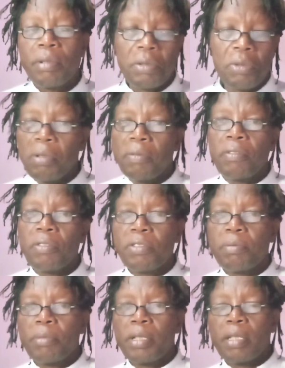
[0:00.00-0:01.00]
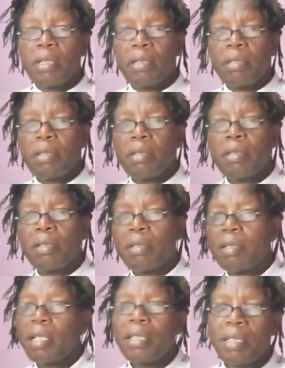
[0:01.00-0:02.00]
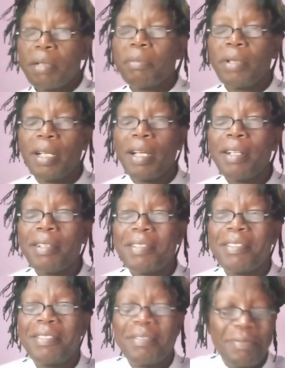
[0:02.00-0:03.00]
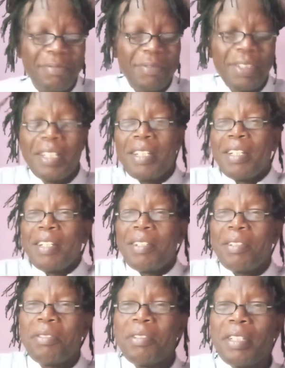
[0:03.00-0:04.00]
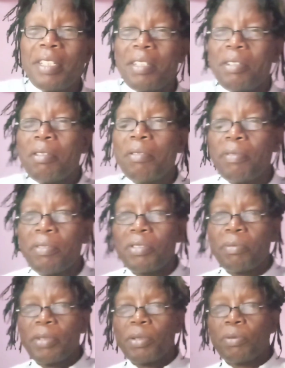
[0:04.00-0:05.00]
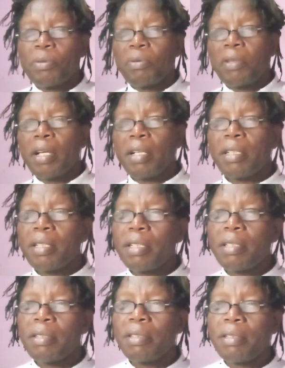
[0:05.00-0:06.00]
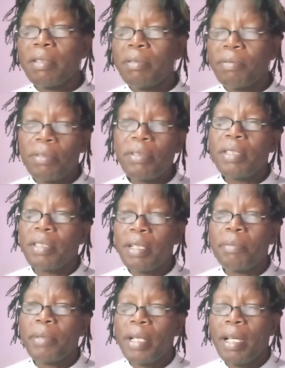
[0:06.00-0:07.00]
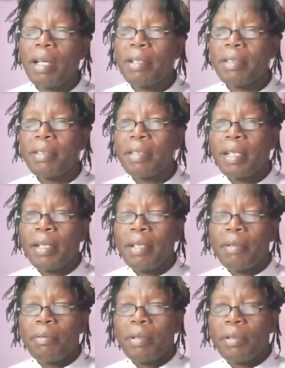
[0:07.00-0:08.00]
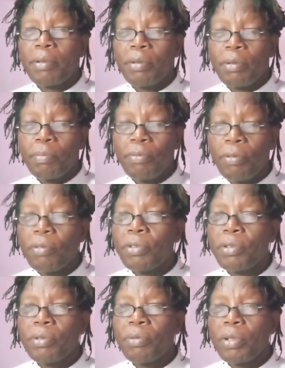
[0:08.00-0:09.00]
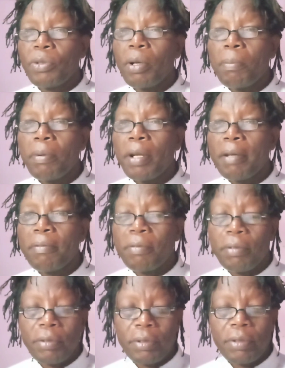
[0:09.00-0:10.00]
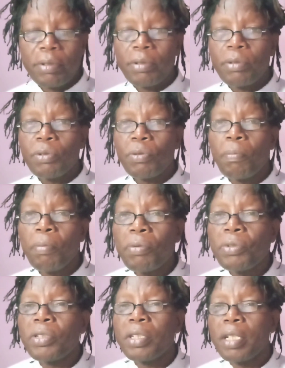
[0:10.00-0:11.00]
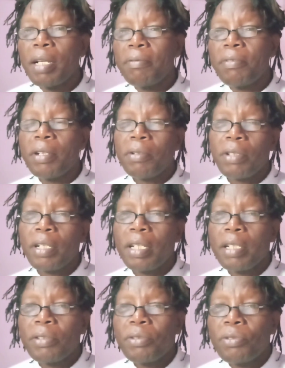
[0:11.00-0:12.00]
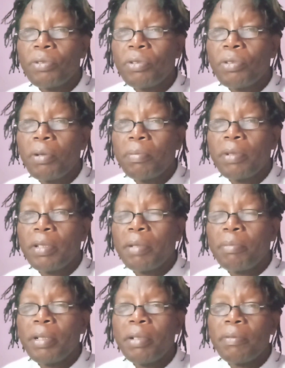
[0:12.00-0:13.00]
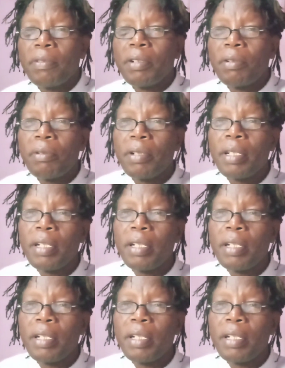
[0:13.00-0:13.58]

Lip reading: Don't force me. That's something else. You just say, don't force me to do that. Force is something else. But force, when you apply force to push a vehicle that has stopped in the middle of the road